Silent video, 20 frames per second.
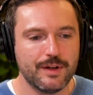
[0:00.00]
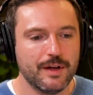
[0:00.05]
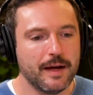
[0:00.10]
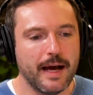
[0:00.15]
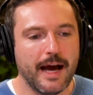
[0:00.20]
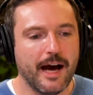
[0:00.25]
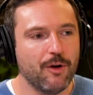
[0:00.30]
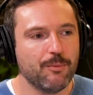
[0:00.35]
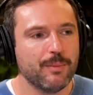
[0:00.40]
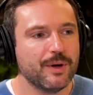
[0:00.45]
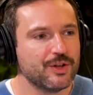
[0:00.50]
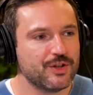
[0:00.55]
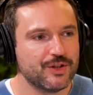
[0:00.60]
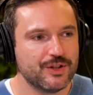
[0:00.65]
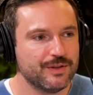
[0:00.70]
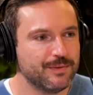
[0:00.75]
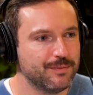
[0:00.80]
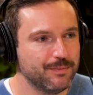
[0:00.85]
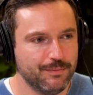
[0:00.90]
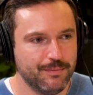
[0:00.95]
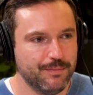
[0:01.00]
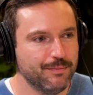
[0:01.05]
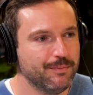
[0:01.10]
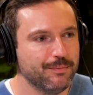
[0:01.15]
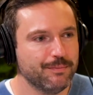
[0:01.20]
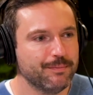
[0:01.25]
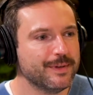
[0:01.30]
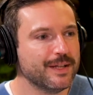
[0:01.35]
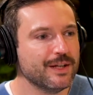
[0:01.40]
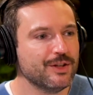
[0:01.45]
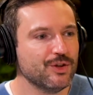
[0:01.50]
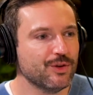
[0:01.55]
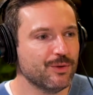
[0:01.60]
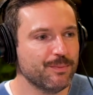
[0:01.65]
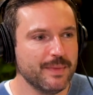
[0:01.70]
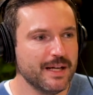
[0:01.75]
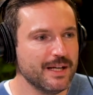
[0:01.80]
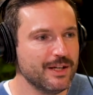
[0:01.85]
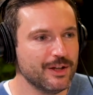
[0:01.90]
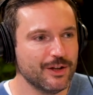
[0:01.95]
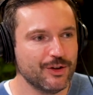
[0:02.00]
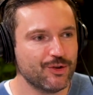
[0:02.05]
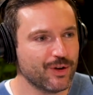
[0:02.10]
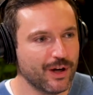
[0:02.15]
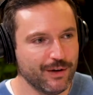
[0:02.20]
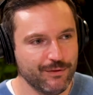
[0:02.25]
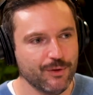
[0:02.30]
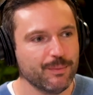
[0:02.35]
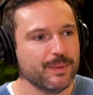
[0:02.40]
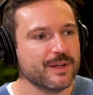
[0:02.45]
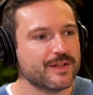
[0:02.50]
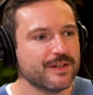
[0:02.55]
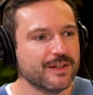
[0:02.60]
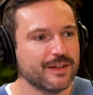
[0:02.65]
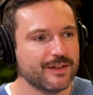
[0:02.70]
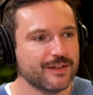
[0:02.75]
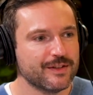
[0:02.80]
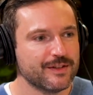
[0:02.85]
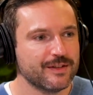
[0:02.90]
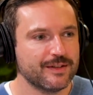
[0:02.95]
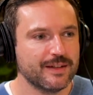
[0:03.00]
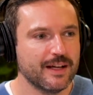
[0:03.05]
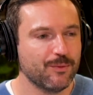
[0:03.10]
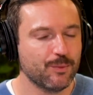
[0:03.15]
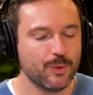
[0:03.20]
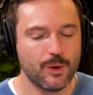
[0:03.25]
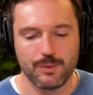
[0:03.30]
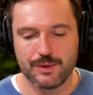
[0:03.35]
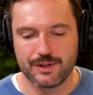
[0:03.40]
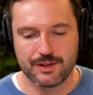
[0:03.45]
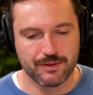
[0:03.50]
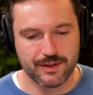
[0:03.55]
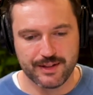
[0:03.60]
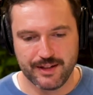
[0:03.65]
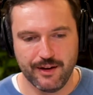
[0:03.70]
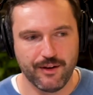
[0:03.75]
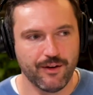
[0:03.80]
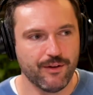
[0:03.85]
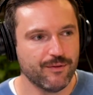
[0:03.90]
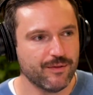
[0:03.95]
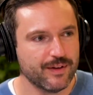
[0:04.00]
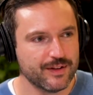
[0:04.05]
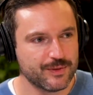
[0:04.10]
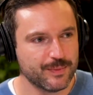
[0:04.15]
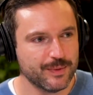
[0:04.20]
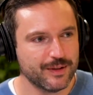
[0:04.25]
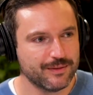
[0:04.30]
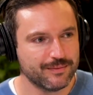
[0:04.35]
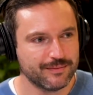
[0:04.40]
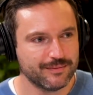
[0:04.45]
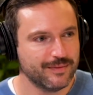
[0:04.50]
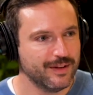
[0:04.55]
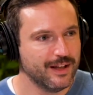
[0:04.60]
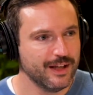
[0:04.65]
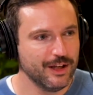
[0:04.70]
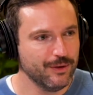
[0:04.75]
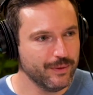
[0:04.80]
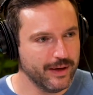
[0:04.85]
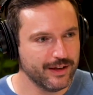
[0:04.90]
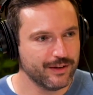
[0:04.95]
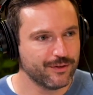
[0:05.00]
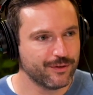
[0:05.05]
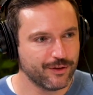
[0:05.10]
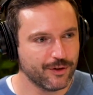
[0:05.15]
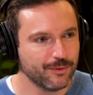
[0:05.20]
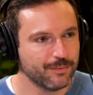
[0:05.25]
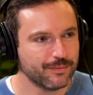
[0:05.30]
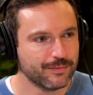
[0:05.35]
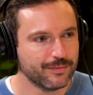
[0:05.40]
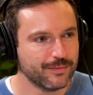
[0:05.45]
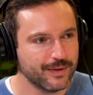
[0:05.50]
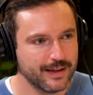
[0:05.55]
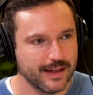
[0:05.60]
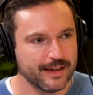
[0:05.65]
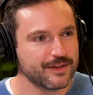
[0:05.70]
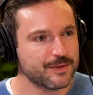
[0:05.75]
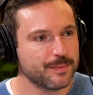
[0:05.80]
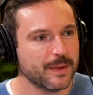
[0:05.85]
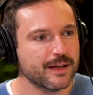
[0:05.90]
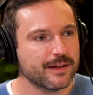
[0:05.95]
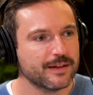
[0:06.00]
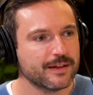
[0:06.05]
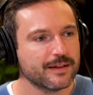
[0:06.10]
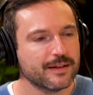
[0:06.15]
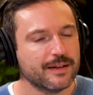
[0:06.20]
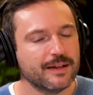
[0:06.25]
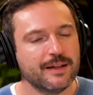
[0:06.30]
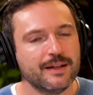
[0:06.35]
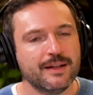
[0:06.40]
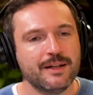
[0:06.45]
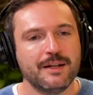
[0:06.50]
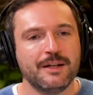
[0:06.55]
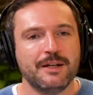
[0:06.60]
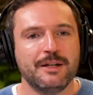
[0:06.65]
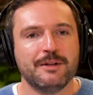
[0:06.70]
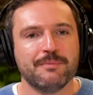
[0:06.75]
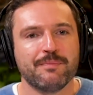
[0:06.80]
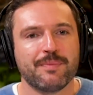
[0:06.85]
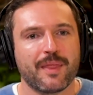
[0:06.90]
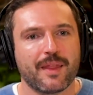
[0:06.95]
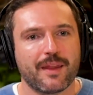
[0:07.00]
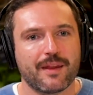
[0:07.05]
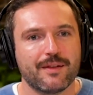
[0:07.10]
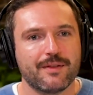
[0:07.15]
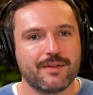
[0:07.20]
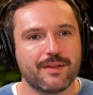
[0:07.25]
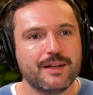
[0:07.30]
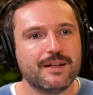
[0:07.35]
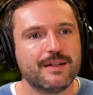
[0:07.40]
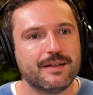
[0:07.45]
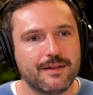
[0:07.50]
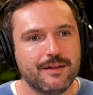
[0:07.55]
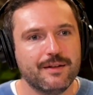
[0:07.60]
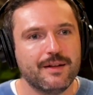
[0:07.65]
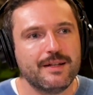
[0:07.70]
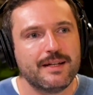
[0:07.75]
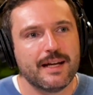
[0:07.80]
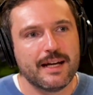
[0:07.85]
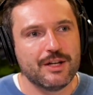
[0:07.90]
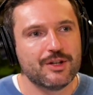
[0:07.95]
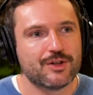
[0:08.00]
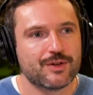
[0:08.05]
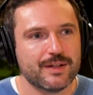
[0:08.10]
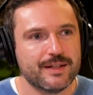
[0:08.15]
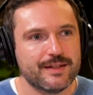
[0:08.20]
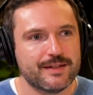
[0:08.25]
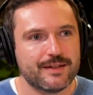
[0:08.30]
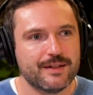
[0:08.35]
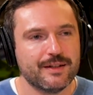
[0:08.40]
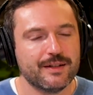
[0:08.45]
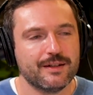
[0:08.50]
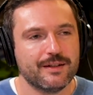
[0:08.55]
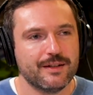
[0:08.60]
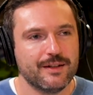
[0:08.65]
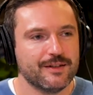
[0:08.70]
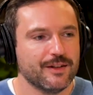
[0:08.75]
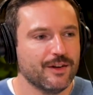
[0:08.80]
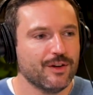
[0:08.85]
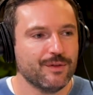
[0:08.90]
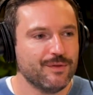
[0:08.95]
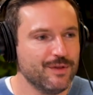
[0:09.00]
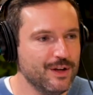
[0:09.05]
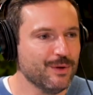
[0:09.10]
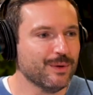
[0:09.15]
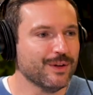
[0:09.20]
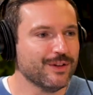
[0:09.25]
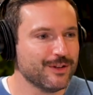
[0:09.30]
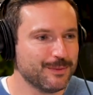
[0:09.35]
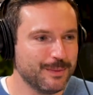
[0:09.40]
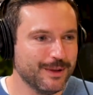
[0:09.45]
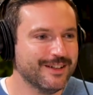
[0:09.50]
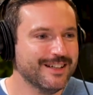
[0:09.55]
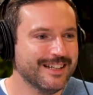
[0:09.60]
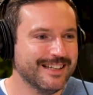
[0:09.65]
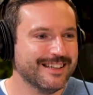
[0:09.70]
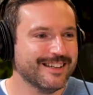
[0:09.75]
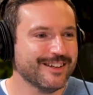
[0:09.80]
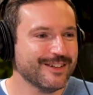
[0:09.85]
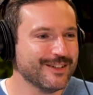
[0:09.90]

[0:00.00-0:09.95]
How much did your media drive your business, and what was the return on investment that you had from that spend? The danger is that there's a lot of nuance behind